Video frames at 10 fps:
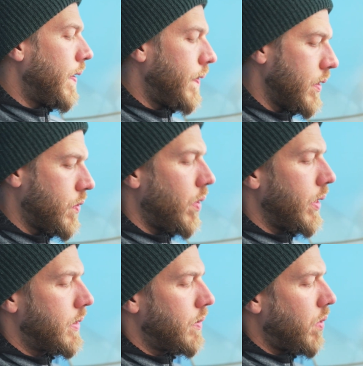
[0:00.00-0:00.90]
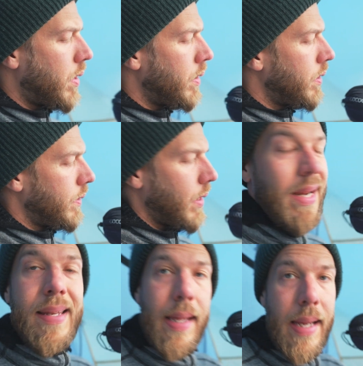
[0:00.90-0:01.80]
This one is the one,
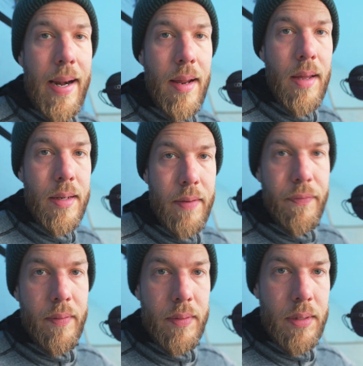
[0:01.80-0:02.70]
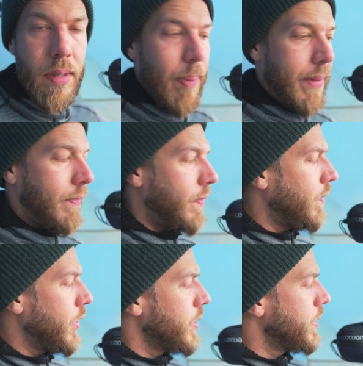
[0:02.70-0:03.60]
they got a couple of different
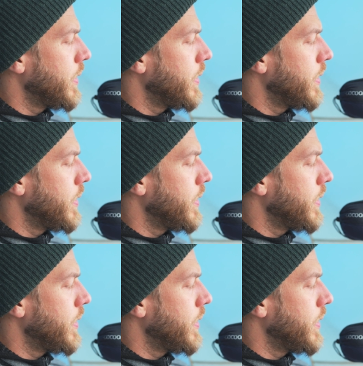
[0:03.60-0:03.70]
versions.